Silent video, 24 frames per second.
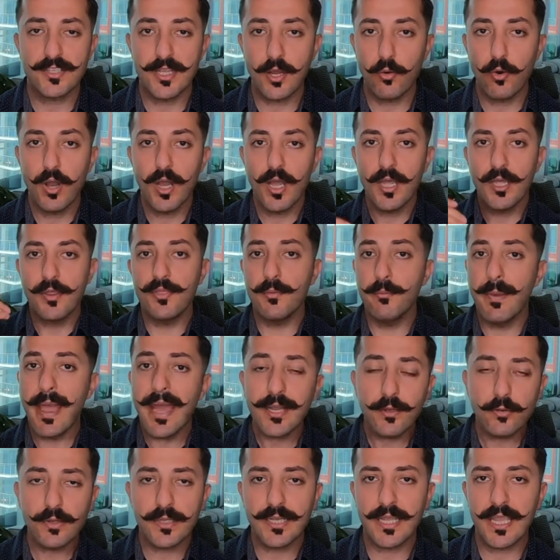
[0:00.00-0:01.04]
Now, the
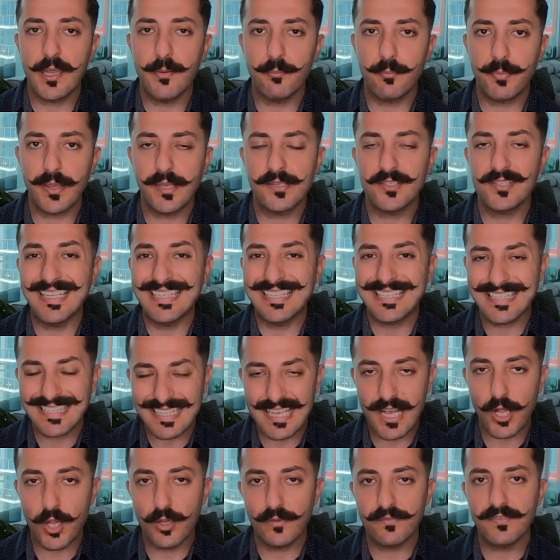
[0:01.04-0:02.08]
manual campaigns
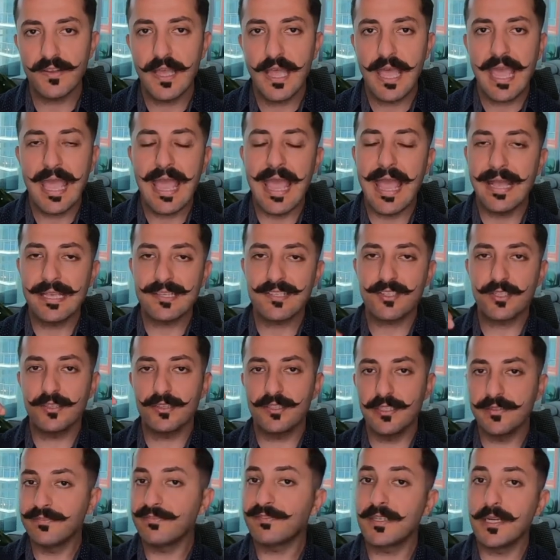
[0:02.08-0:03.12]
itself has
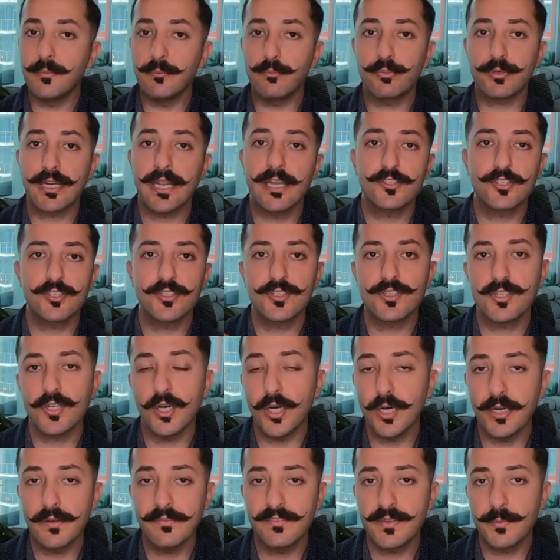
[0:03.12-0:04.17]
different branches
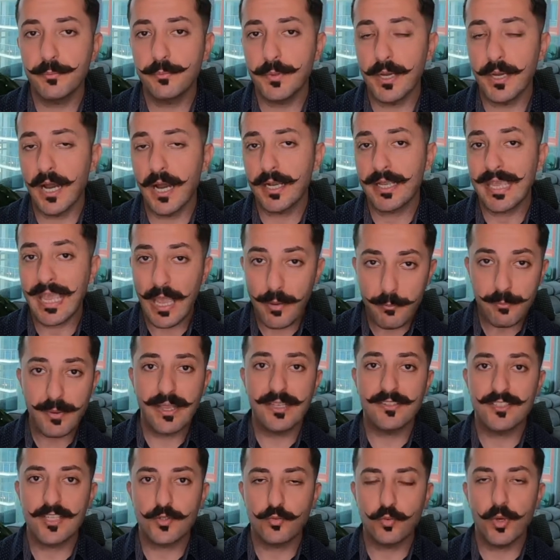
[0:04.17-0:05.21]
of
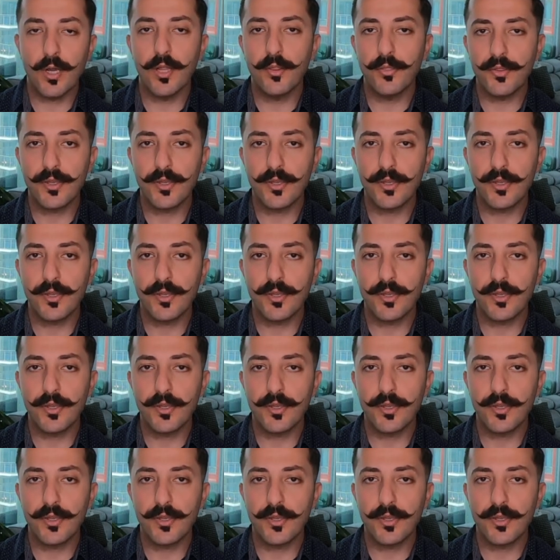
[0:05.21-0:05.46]
campaigns as well.